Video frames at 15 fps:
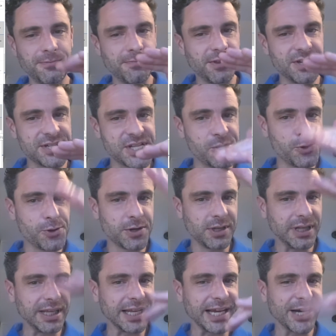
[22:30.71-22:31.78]
this whole
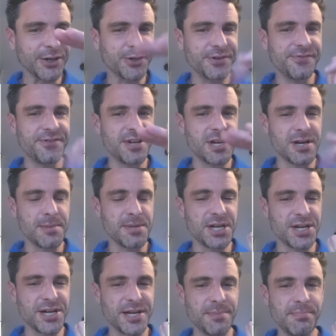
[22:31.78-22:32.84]
cloud
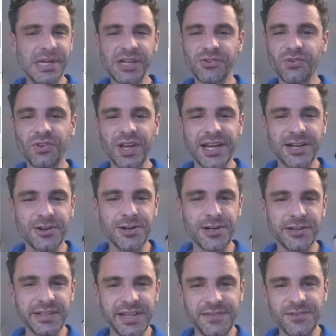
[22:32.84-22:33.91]
phenomenon makes that
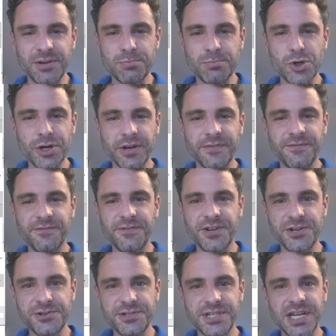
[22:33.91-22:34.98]
all even more
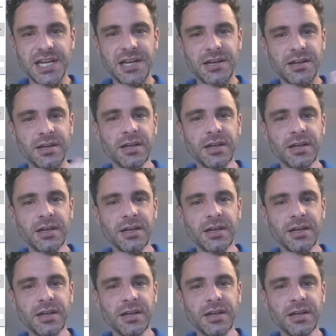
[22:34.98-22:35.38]
confusing.